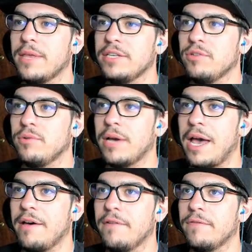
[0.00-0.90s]
They do
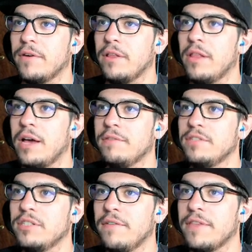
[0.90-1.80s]
have a lot of
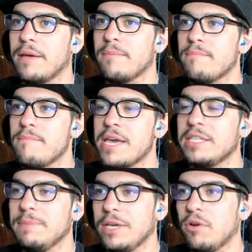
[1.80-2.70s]
stuff that
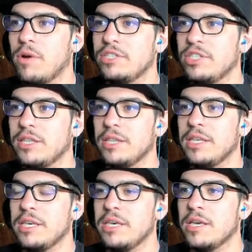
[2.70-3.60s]
makes me question
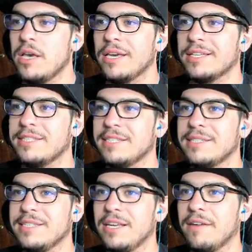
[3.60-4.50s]
the
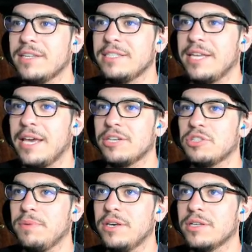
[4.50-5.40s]
consistency of this deck,
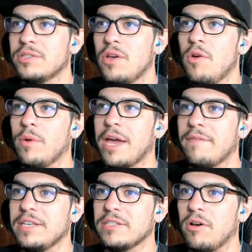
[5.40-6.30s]
just because we
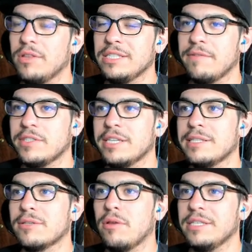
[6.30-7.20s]
have all these level
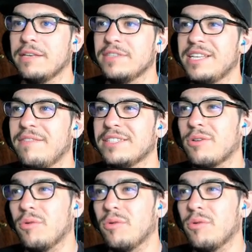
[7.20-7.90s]
6s, all these level 7s,